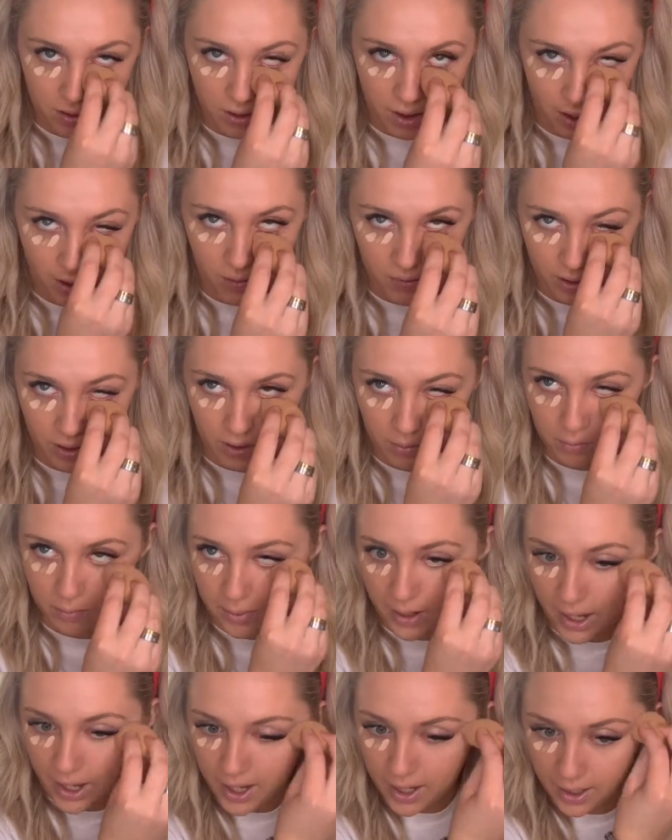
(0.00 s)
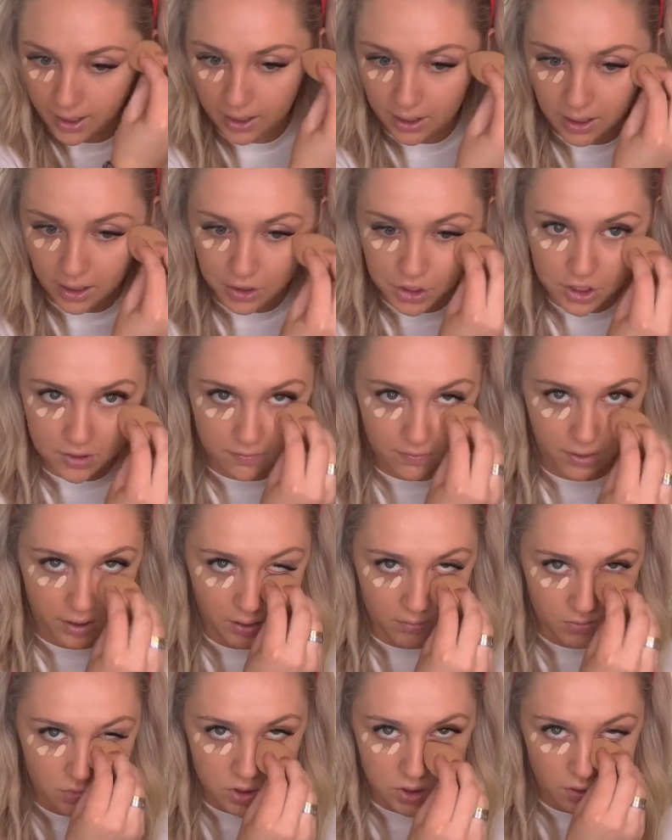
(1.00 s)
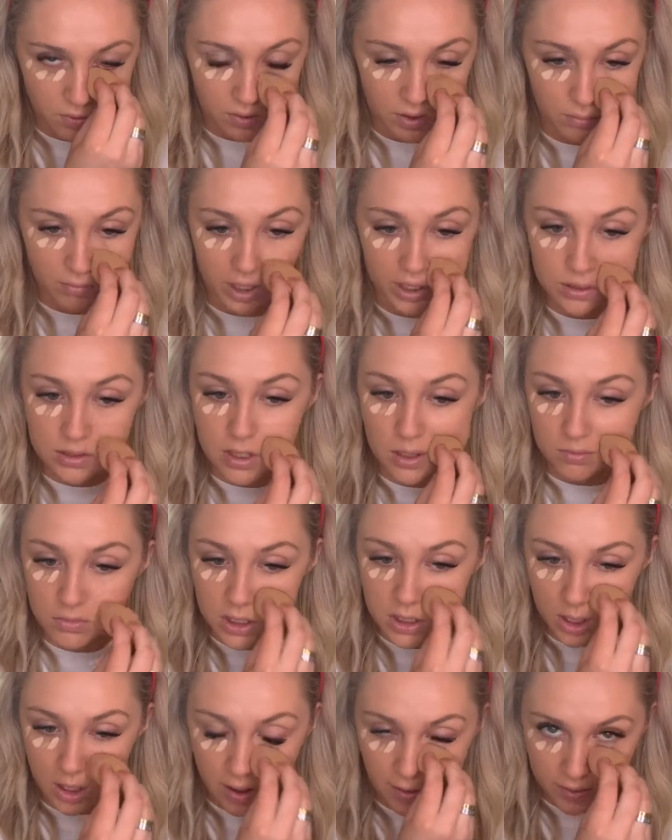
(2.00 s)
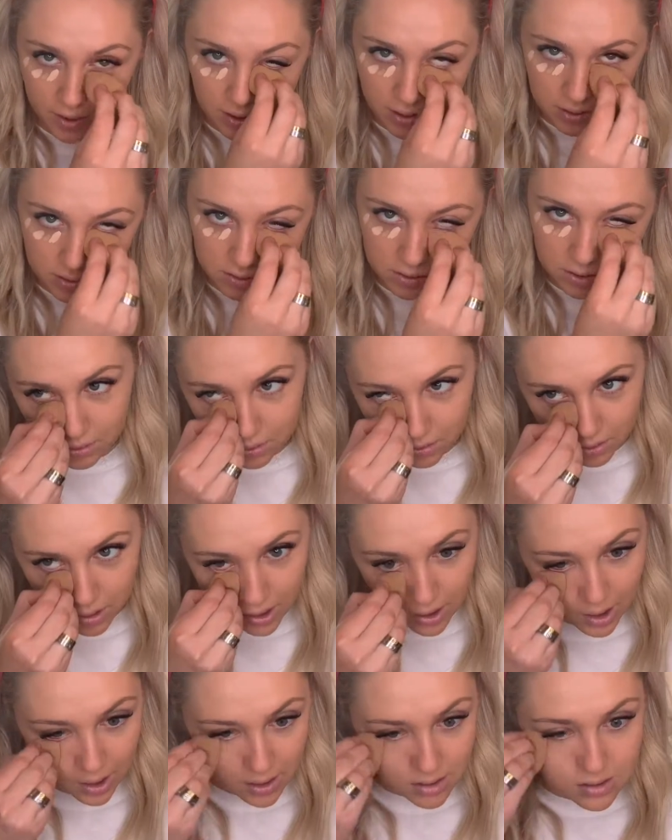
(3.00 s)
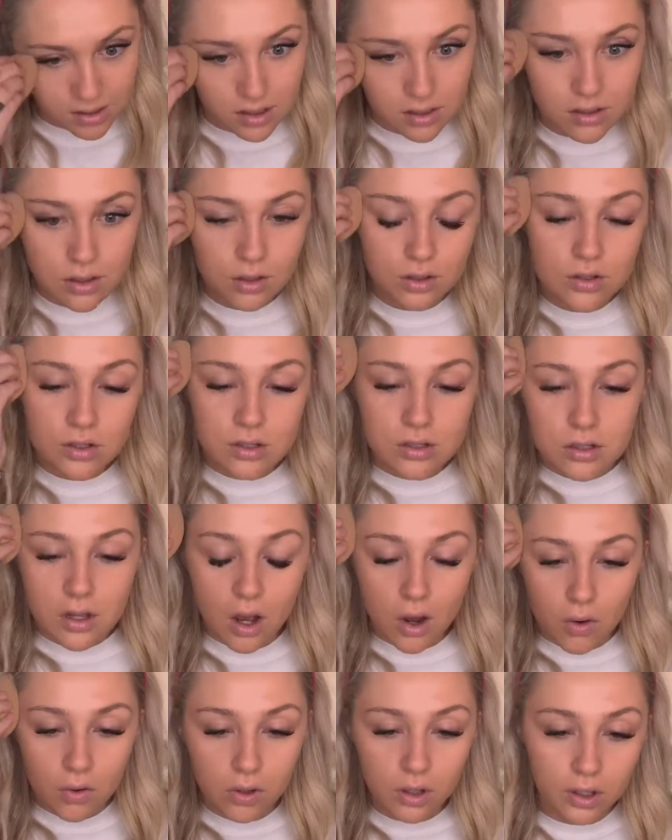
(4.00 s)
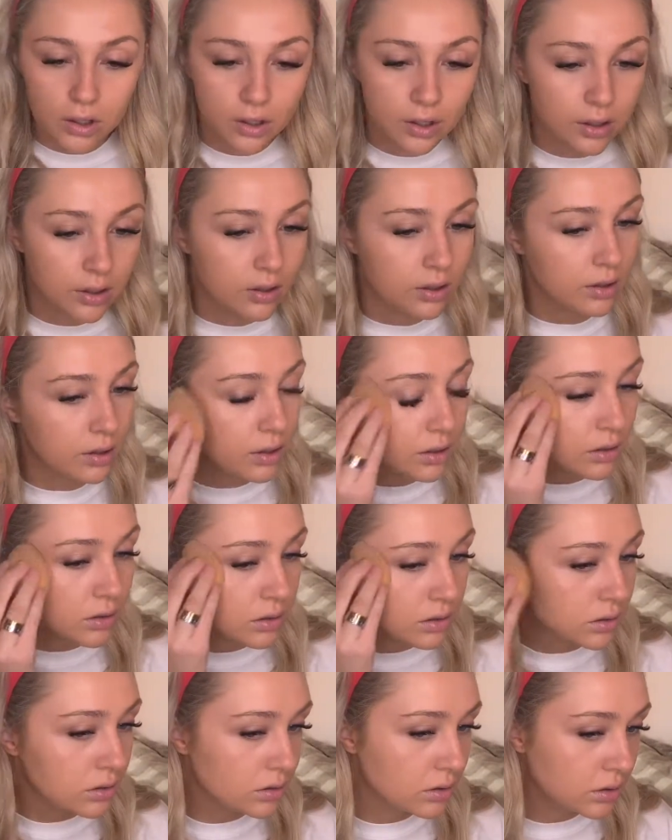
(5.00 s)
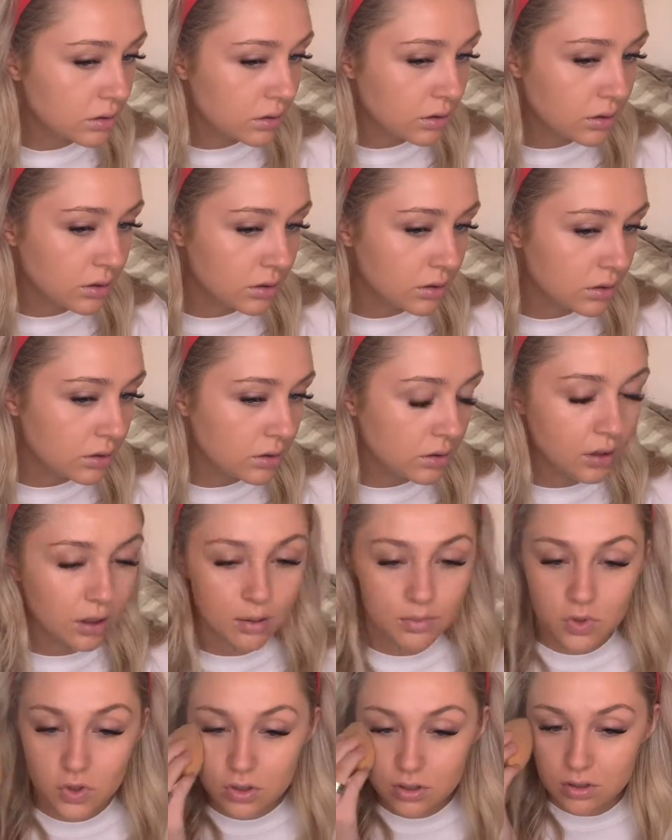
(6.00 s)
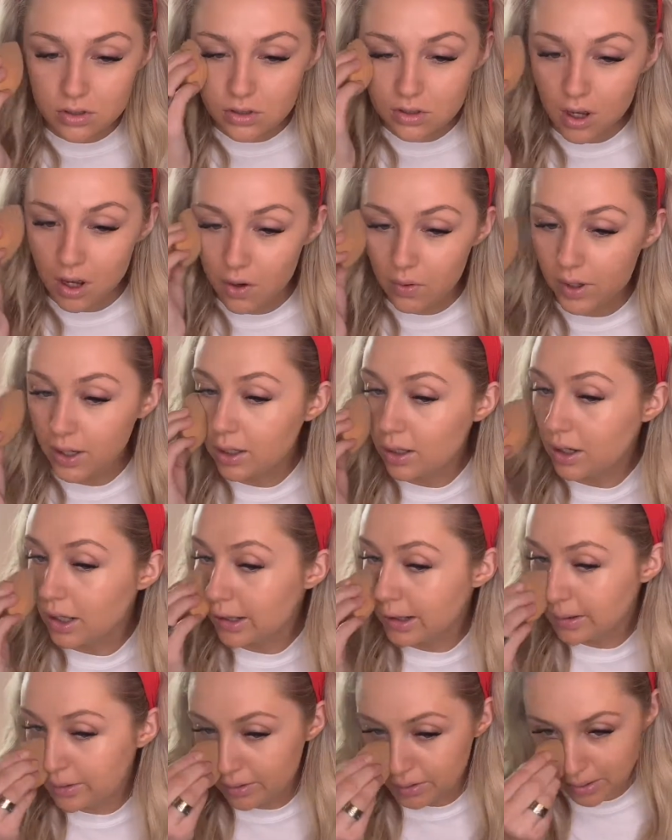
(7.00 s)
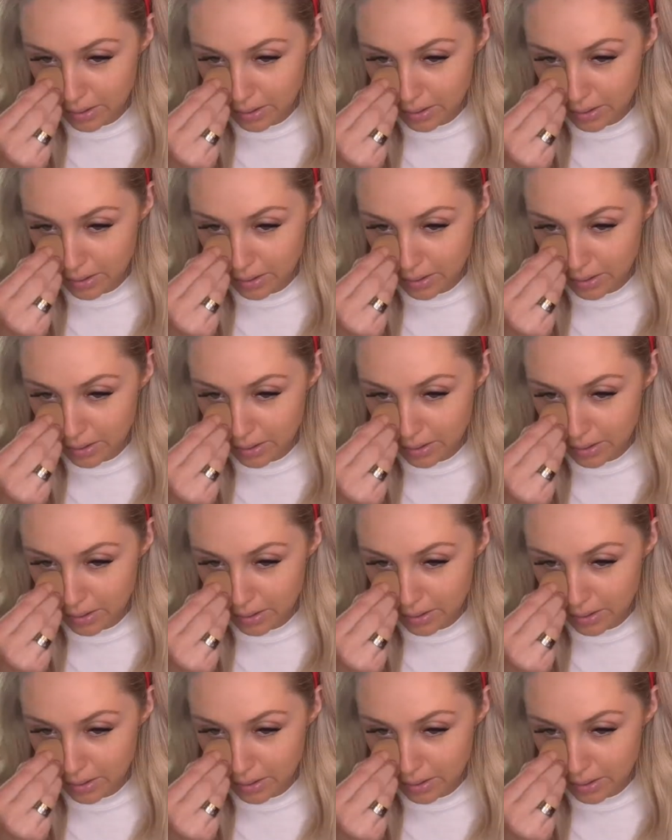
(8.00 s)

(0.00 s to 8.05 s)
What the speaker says: out and buy each of them so you can mix them together. Guys, this looks so good. I'm so in it.